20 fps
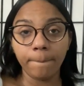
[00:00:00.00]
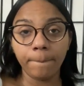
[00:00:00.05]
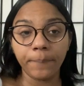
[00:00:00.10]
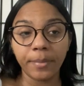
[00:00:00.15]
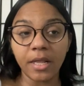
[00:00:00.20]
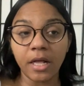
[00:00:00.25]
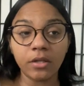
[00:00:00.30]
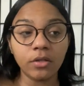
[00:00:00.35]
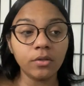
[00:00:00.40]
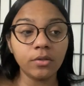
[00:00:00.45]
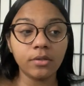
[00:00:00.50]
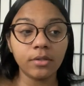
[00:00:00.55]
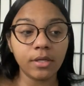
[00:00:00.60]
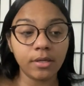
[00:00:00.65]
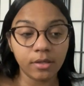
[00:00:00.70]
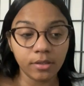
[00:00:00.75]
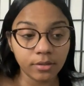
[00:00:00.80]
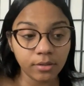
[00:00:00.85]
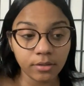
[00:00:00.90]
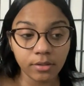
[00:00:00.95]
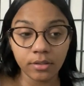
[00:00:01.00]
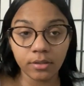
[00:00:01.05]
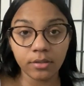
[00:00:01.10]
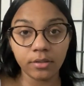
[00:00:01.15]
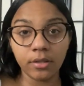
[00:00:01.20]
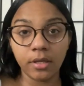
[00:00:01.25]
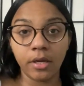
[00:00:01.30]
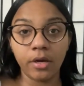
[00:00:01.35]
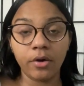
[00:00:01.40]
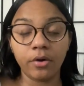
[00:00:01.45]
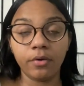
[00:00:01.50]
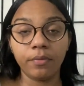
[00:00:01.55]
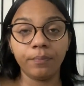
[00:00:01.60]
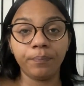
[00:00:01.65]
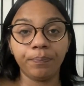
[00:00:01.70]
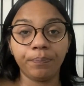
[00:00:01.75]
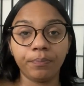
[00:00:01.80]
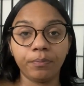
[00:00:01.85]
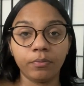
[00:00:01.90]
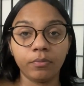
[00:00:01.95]
That doesn't exist there.
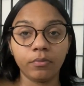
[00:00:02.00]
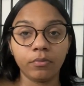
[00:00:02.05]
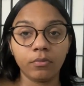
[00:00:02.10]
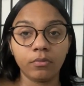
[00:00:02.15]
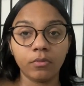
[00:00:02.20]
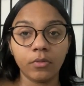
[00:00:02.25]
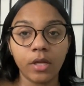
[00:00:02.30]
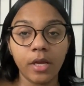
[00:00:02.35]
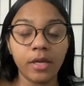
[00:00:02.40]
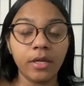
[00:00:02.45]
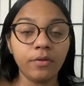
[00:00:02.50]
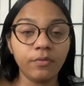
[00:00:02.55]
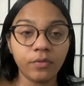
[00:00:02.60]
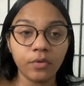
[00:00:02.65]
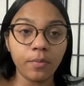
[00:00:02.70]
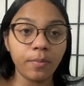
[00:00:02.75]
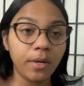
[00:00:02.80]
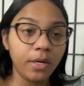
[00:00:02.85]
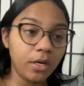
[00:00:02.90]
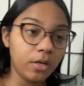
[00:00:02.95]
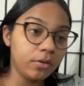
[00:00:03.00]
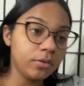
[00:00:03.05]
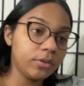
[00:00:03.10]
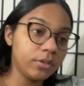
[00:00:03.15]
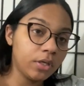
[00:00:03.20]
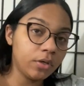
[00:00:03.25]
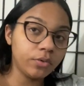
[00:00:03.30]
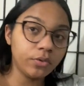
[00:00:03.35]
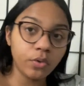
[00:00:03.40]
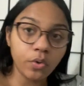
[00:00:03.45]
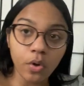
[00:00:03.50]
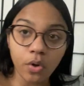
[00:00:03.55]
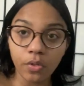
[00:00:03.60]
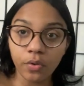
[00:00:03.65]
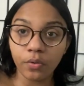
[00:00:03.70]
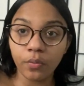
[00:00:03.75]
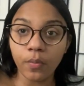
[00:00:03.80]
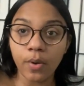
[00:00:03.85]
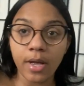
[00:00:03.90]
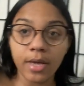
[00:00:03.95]
And if somebody else tells you
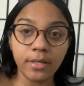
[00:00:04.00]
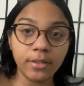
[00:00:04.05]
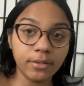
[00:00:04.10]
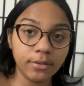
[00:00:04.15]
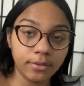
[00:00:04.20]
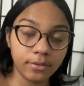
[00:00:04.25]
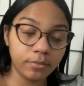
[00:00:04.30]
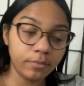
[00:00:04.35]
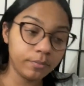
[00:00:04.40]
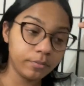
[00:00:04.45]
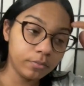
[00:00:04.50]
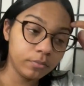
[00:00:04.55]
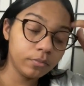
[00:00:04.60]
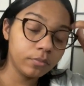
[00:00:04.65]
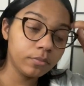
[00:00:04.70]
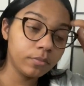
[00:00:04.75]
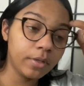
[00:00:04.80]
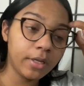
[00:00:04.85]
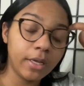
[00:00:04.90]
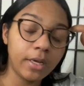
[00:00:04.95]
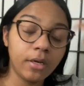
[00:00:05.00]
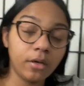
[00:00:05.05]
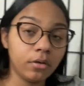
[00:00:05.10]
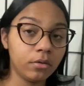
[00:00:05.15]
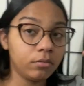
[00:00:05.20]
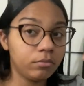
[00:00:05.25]
otherwise, then